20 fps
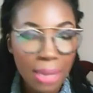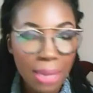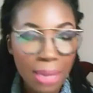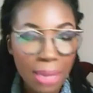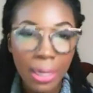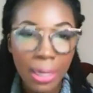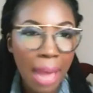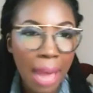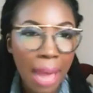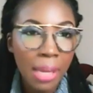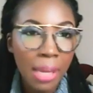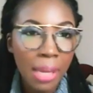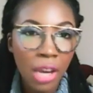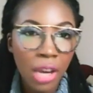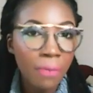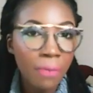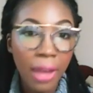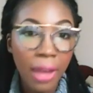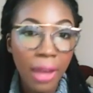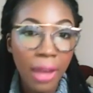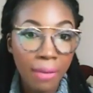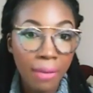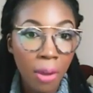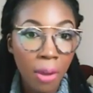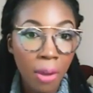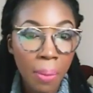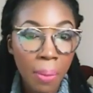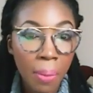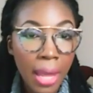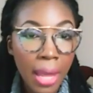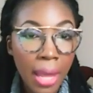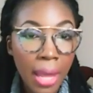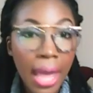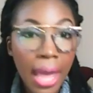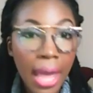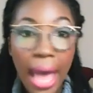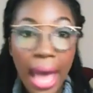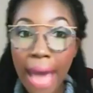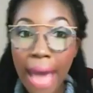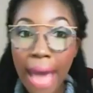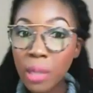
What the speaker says: but I'm here forever. And